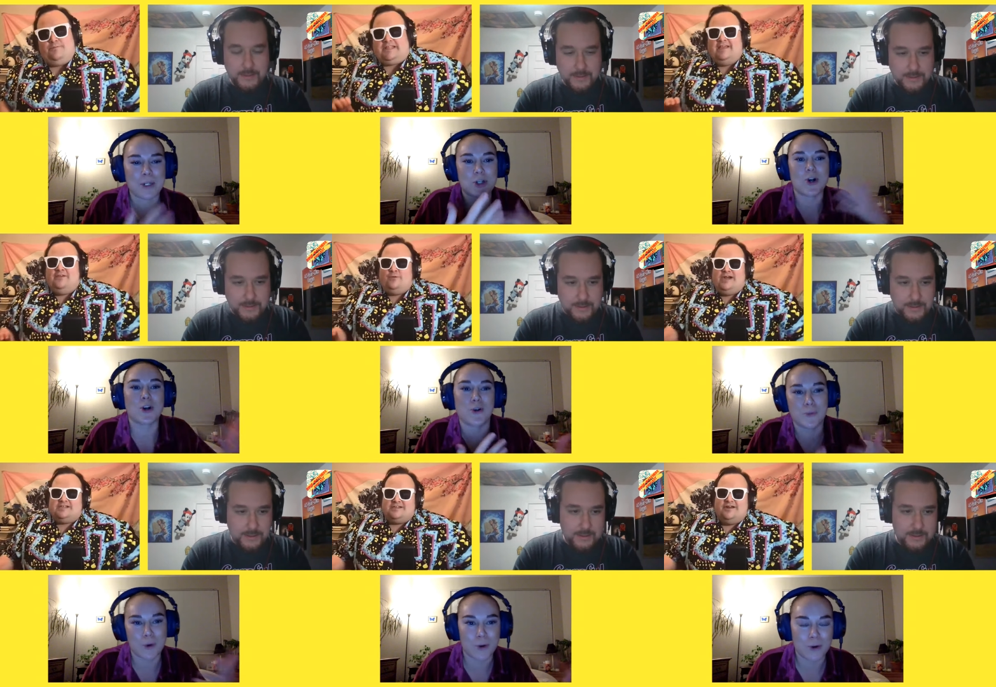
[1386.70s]
Speaker 1: But then the weird role.
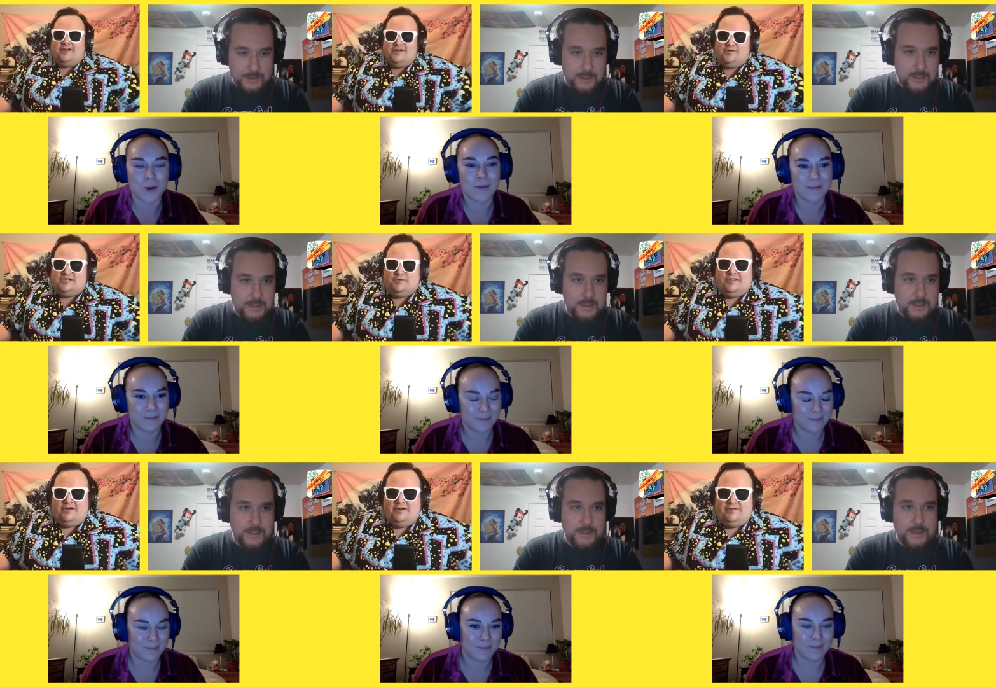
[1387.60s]
Scenario was when
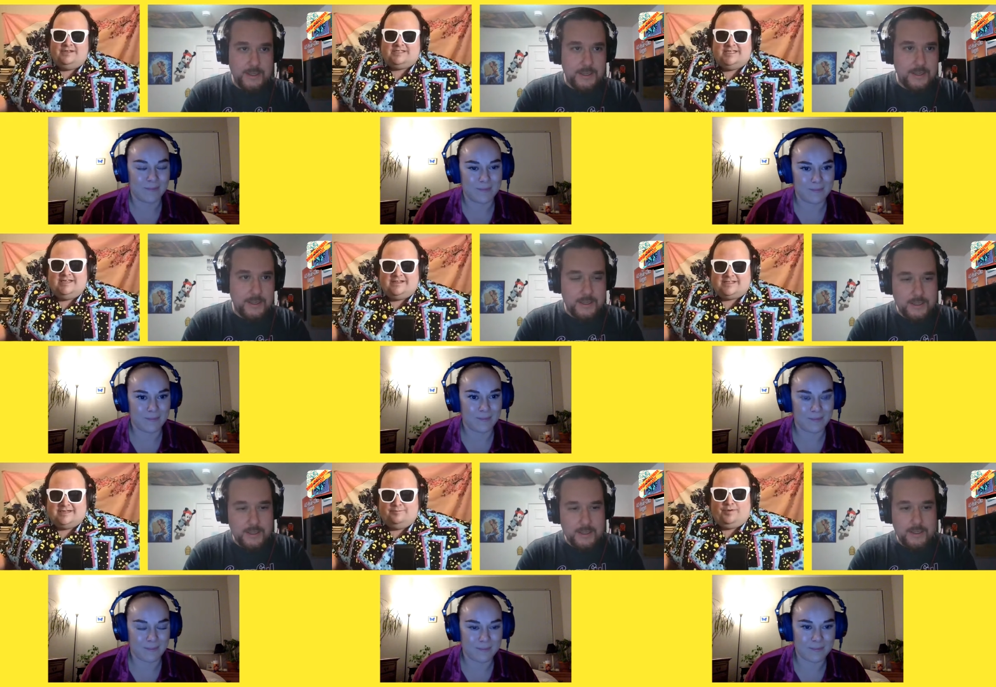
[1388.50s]
they're in a city that's in a
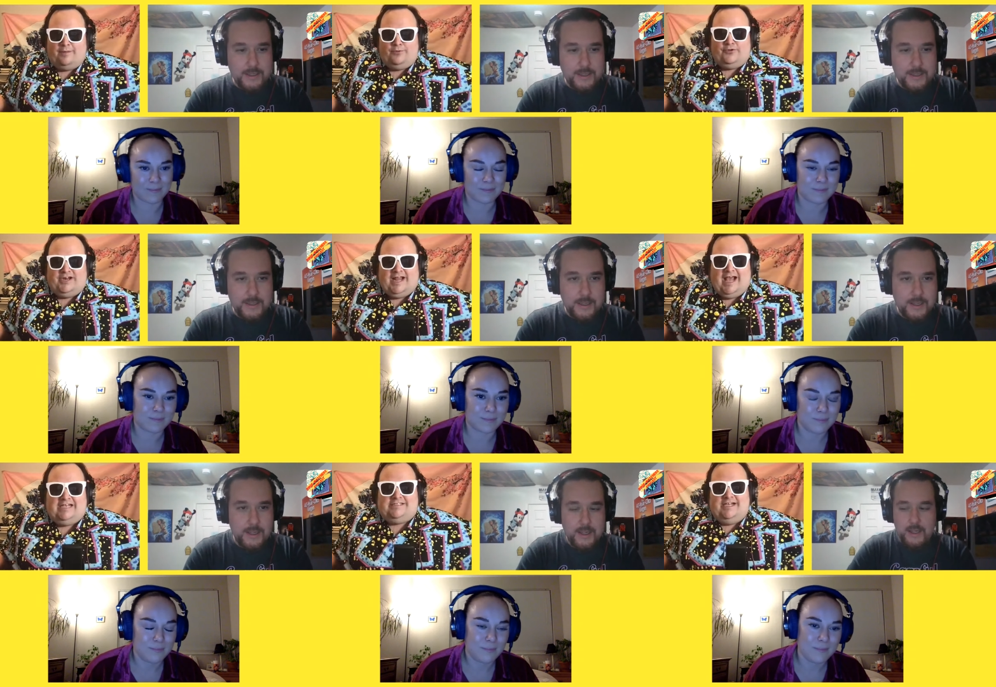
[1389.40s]
bubble and it has
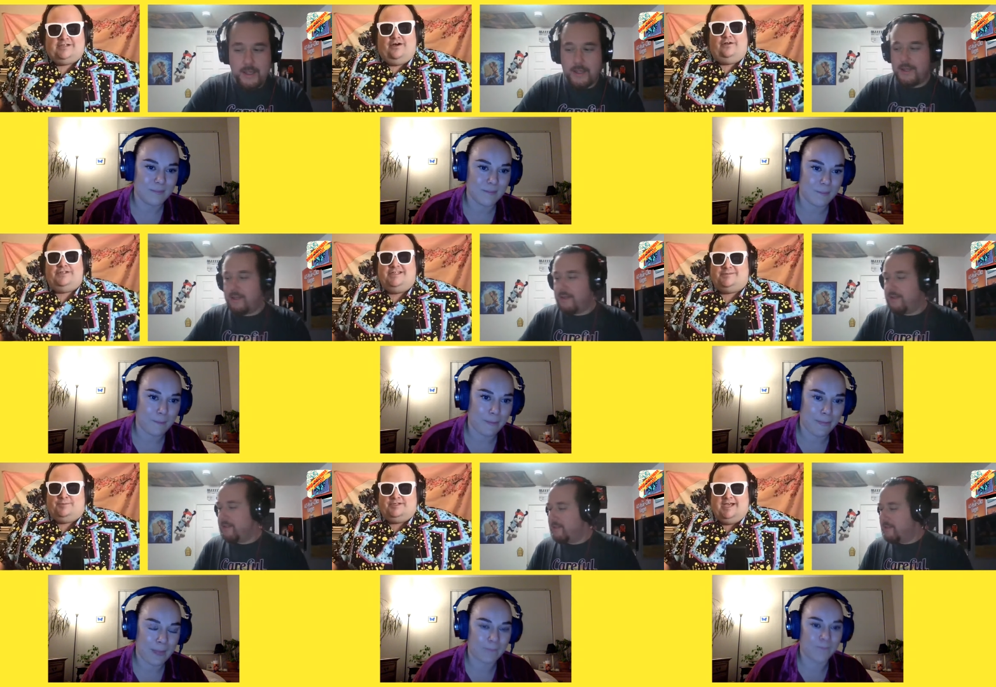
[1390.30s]
technology and it's
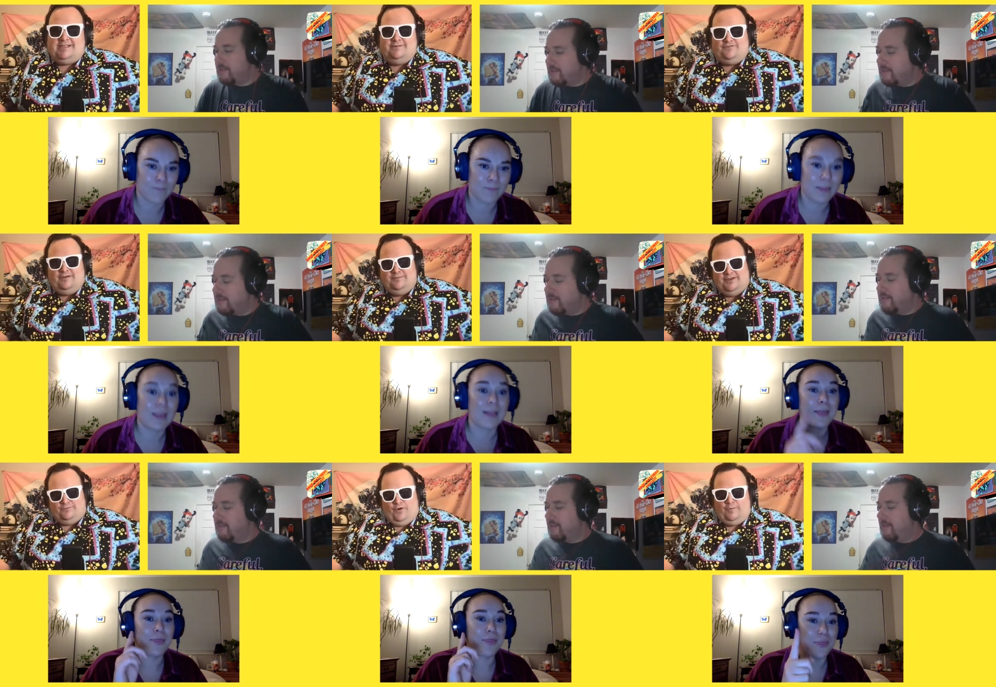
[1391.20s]
protected from the
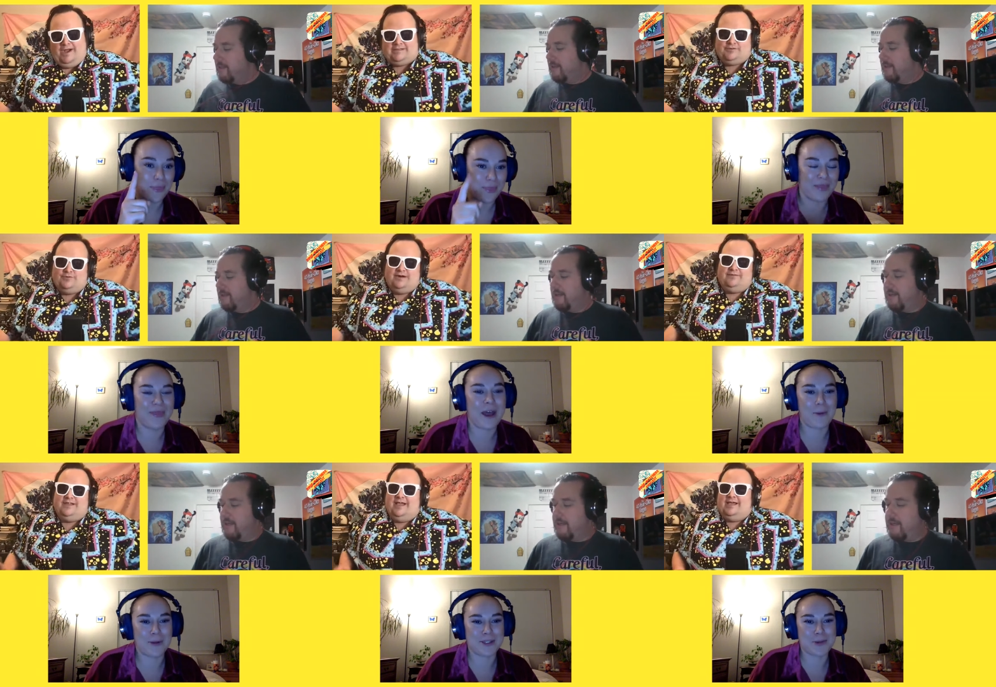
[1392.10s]
robots or
Speaker 2: whatever. That
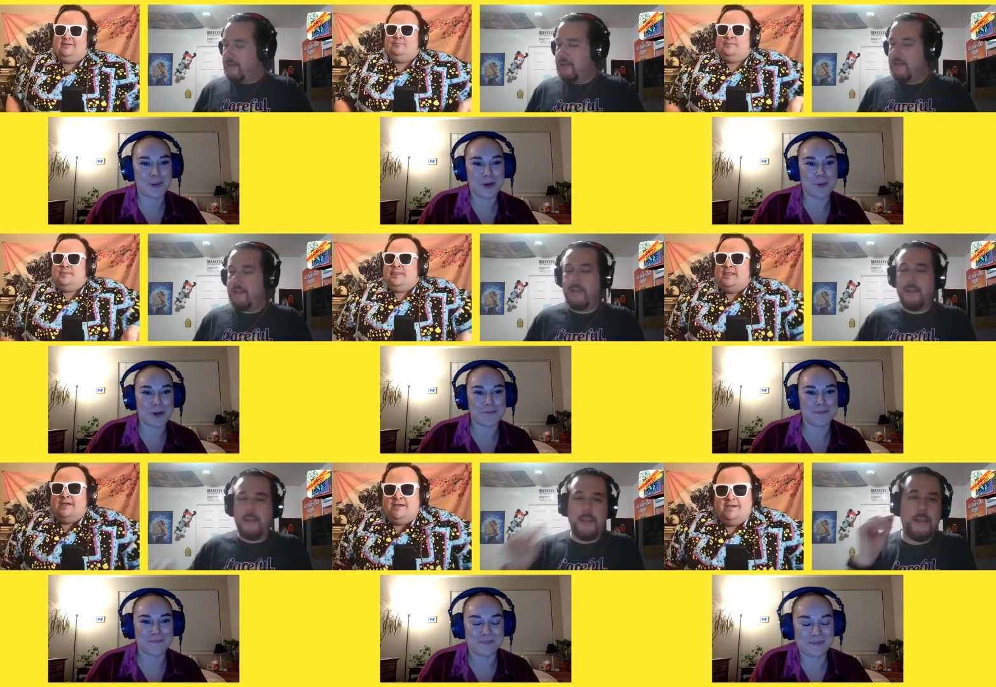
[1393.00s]
was like, a weird one.
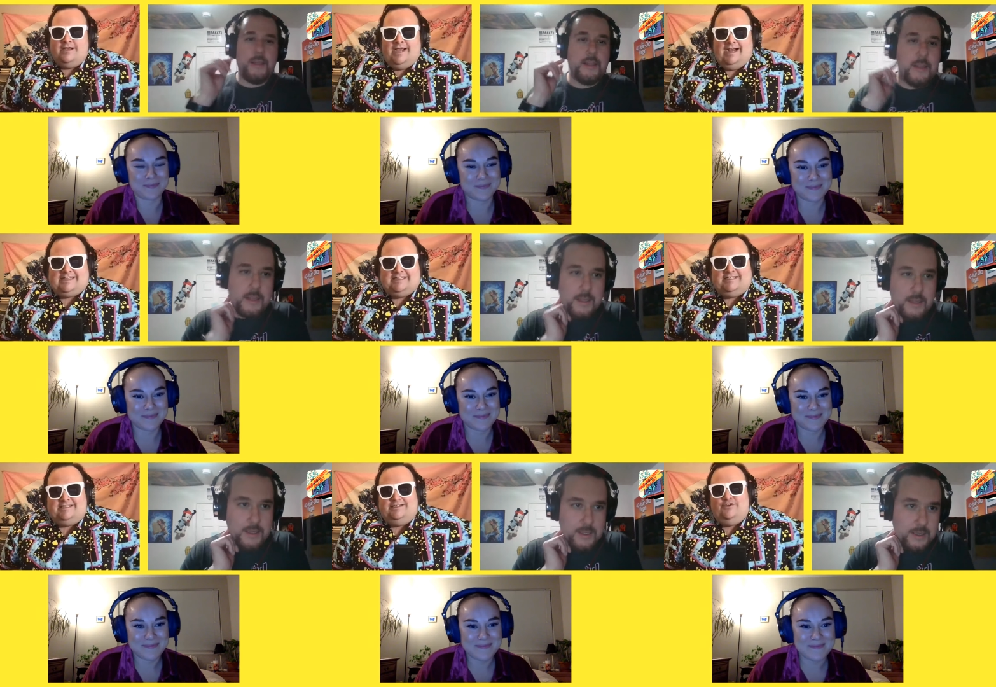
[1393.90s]
Speaker 1: It's a,
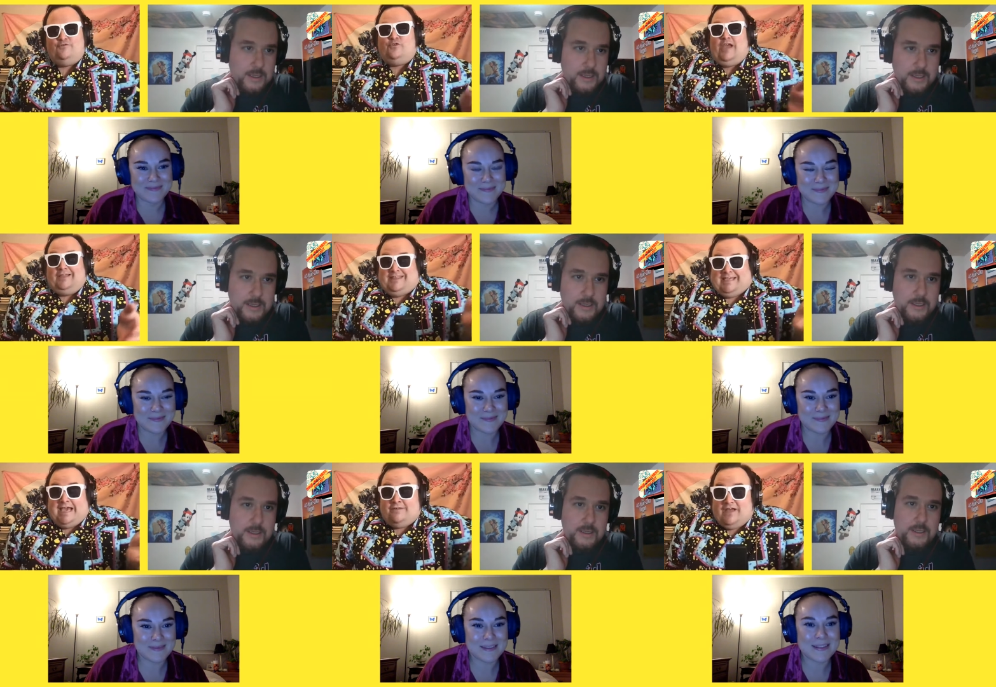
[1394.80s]
you, at the end
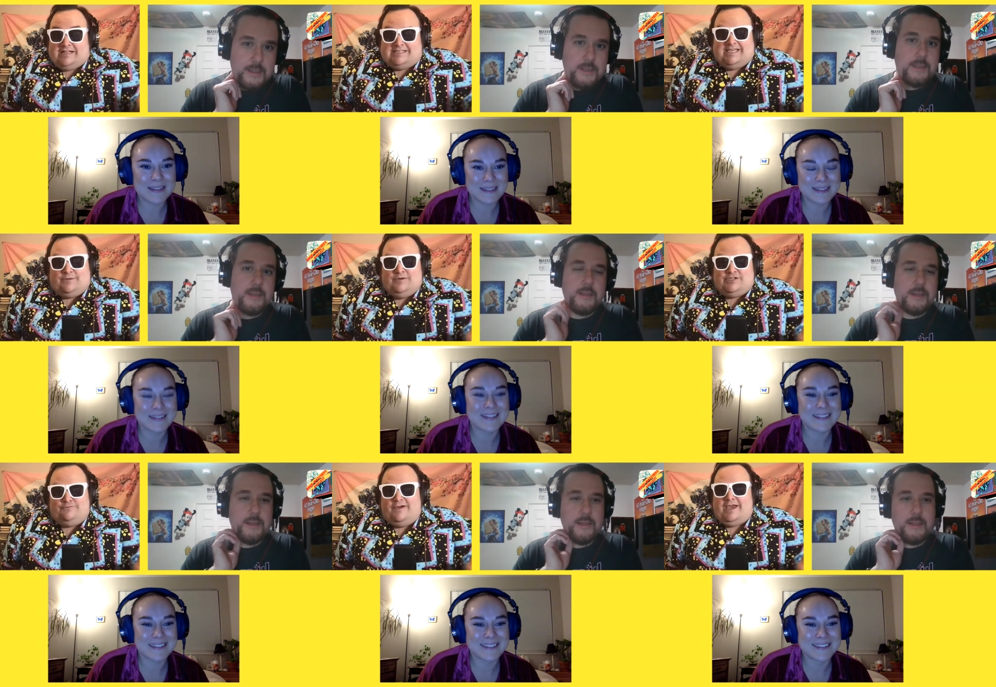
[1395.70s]
of that sequence, you
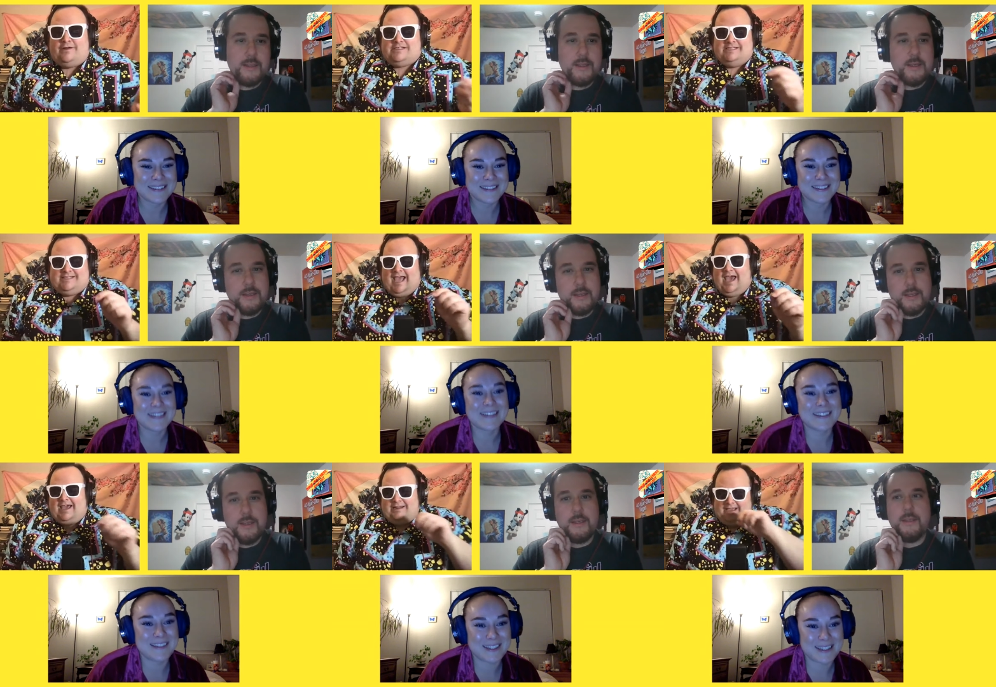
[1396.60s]
find out it's a
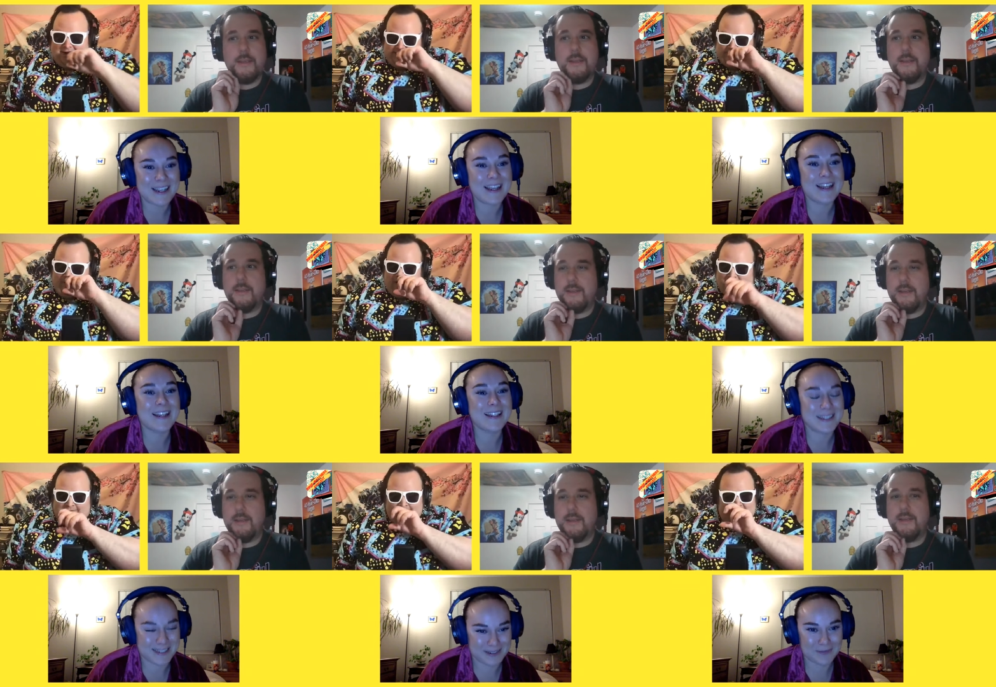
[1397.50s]
dad and a daughter.